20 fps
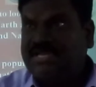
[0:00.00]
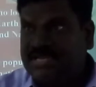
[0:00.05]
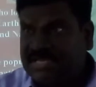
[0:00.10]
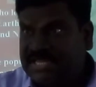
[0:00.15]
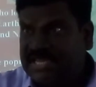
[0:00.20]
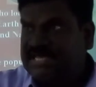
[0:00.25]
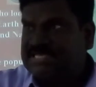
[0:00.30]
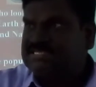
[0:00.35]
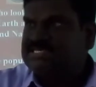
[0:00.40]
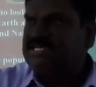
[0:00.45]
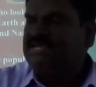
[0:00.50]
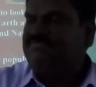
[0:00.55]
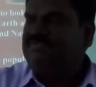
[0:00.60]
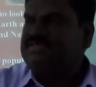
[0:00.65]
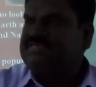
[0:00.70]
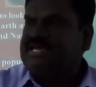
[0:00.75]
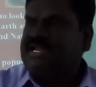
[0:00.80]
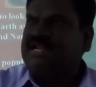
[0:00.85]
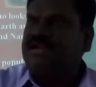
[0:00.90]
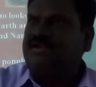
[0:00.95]
In case
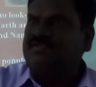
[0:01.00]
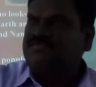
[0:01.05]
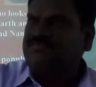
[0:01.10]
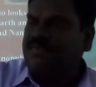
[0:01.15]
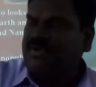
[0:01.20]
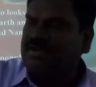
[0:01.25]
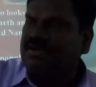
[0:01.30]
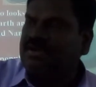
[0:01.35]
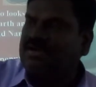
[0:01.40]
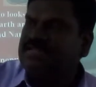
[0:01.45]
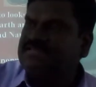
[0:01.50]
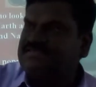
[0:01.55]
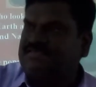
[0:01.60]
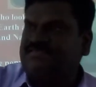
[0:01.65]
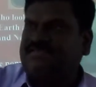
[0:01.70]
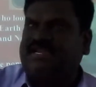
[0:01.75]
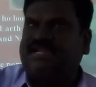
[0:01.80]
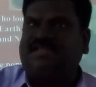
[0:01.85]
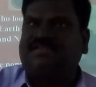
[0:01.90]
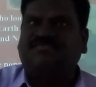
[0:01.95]
the San Andreas fault
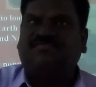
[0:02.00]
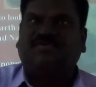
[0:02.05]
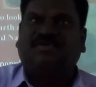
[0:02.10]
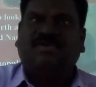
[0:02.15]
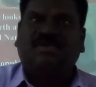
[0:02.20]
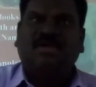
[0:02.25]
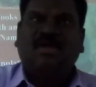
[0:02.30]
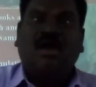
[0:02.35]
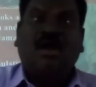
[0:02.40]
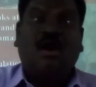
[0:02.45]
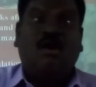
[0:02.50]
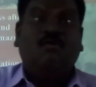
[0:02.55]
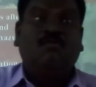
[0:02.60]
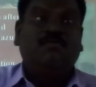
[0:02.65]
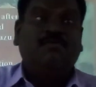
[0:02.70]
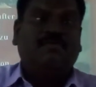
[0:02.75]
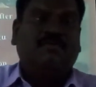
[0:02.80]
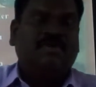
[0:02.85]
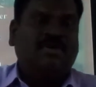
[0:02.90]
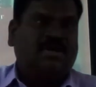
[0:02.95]
releases energy, how
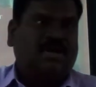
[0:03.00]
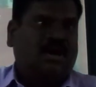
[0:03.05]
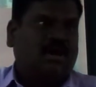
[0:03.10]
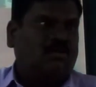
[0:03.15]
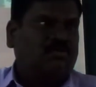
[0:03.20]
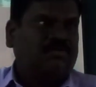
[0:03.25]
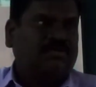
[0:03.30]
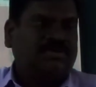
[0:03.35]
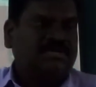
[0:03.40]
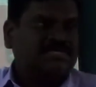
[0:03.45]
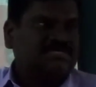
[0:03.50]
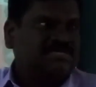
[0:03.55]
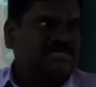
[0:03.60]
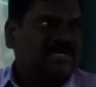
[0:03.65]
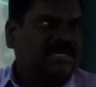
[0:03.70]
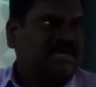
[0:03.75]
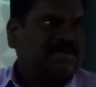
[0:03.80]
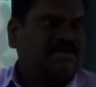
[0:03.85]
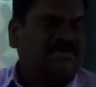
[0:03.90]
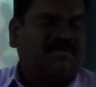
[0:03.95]
its
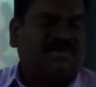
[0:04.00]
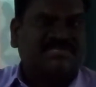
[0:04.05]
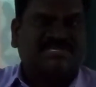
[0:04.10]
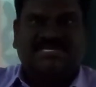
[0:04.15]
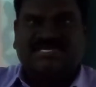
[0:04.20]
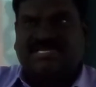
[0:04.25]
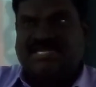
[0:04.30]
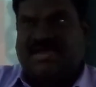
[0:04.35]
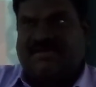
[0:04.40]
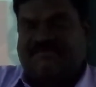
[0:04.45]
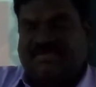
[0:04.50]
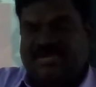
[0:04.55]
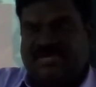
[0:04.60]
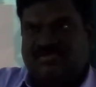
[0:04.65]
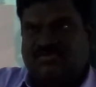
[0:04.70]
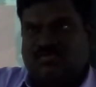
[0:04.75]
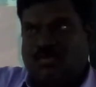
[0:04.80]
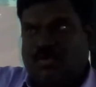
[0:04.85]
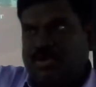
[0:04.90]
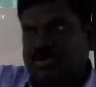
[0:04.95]
devastating effect
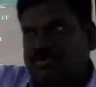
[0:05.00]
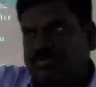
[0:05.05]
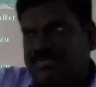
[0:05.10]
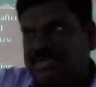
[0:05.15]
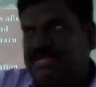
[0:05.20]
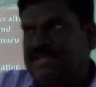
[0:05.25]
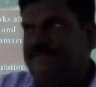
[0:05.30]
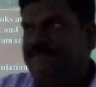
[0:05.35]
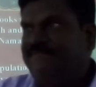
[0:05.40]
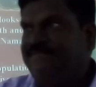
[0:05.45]
is going to be.